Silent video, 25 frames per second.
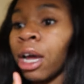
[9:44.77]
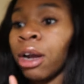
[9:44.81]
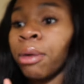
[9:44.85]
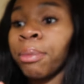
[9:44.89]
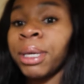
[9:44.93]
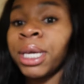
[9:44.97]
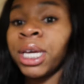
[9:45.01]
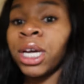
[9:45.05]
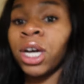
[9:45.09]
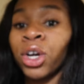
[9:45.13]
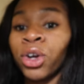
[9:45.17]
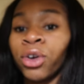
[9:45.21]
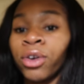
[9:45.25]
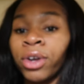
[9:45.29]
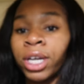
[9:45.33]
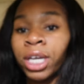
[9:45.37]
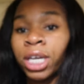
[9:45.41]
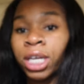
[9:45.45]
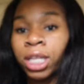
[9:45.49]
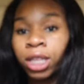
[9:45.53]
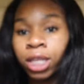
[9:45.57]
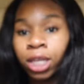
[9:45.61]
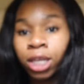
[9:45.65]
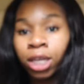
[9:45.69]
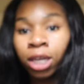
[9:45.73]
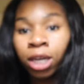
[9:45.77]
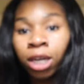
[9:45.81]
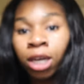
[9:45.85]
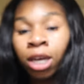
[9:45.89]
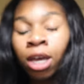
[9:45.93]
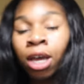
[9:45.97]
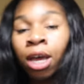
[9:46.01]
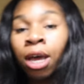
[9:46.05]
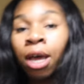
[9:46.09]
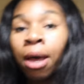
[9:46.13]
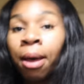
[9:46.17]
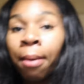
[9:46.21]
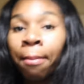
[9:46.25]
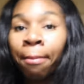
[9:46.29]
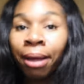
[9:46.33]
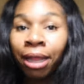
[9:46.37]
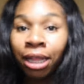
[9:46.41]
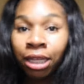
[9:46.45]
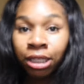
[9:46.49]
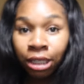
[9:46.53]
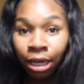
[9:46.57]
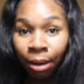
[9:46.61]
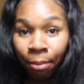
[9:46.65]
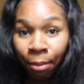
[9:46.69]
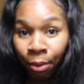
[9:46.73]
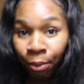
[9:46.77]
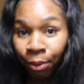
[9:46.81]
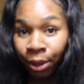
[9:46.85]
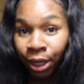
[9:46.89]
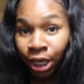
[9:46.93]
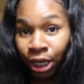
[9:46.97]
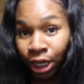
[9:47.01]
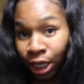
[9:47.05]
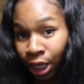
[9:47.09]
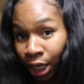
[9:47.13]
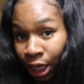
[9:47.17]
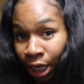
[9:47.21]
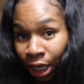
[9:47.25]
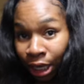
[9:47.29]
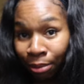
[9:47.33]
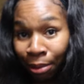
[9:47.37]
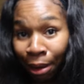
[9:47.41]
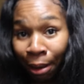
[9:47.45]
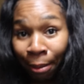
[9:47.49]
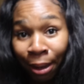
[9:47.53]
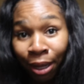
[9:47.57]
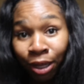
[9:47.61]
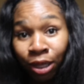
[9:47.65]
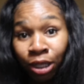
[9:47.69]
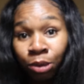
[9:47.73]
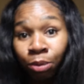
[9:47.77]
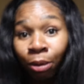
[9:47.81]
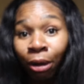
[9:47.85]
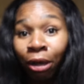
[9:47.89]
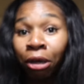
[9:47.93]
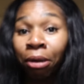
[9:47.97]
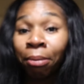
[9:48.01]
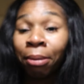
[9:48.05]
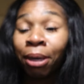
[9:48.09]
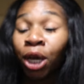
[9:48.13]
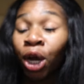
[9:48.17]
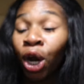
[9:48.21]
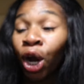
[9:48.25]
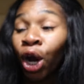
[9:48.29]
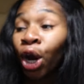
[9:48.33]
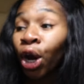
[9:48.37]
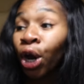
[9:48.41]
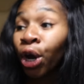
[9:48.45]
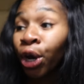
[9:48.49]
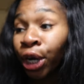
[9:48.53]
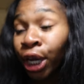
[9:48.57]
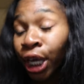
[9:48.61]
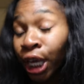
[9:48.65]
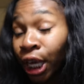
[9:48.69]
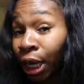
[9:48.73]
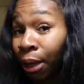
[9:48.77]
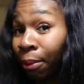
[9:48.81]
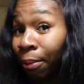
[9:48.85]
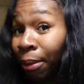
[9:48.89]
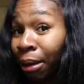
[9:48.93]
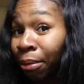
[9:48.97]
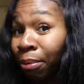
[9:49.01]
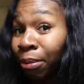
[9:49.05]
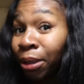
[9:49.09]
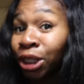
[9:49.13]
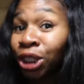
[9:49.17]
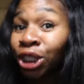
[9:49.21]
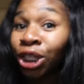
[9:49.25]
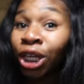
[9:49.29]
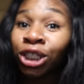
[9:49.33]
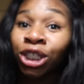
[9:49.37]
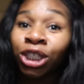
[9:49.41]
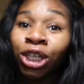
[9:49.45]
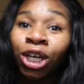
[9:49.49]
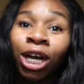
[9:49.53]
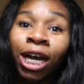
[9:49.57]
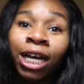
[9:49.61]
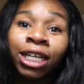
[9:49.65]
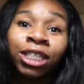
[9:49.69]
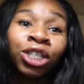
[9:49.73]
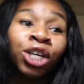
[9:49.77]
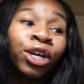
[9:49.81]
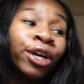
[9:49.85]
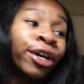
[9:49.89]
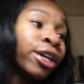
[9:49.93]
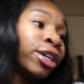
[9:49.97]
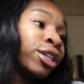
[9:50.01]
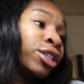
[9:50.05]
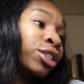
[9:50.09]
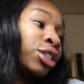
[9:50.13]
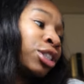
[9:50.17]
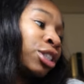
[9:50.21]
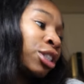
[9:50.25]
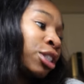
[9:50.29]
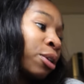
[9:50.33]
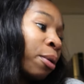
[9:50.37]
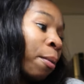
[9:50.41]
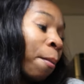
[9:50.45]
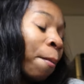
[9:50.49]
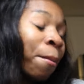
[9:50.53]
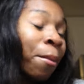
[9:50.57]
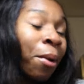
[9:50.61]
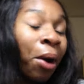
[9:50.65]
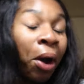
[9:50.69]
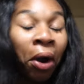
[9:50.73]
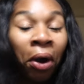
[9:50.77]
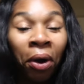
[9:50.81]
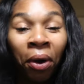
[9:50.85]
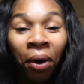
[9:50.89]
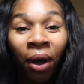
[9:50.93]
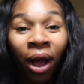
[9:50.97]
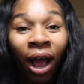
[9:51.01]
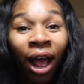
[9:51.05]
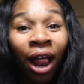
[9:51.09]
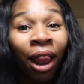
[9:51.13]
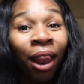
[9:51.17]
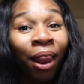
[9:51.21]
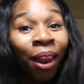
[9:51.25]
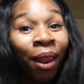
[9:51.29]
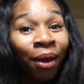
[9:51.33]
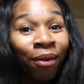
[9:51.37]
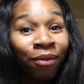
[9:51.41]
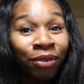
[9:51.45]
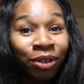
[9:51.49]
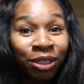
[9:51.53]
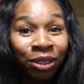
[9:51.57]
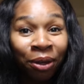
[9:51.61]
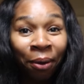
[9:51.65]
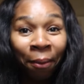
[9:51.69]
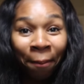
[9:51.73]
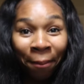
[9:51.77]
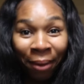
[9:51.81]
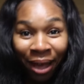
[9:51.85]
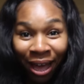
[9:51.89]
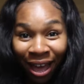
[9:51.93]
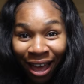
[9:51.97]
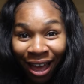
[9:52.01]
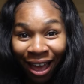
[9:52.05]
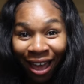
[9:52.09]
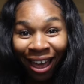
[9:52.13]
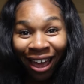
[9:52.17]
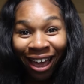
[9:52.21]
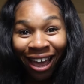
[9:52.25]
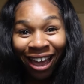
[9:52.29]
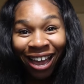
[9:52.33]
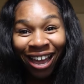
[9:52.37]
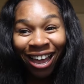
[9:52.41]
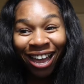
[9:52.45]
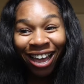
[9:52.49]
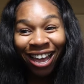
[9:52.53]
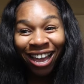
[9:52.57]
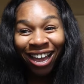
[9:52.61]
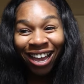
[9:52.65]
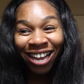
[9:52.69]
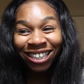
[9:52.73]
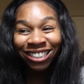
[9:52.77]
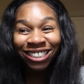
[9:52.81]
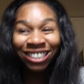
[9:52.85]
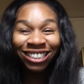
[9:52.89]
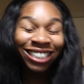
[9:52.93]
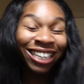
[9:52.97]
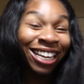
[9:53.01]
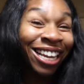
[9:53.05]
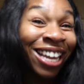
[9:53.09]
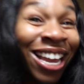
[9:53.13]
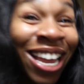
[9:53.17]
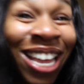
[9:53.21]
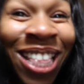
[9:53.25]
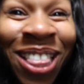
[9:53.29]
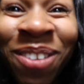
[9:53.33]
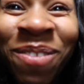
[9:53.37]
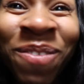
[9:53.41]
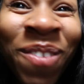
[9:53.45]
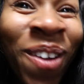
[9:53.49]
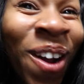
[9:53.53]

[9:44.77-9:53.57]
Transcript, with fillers: I don't be hungry and then by the time I'm ready to eat my mouth is probably gonna be hurting but I'm gonna talk to you guys tomorrow I love you so much see you in the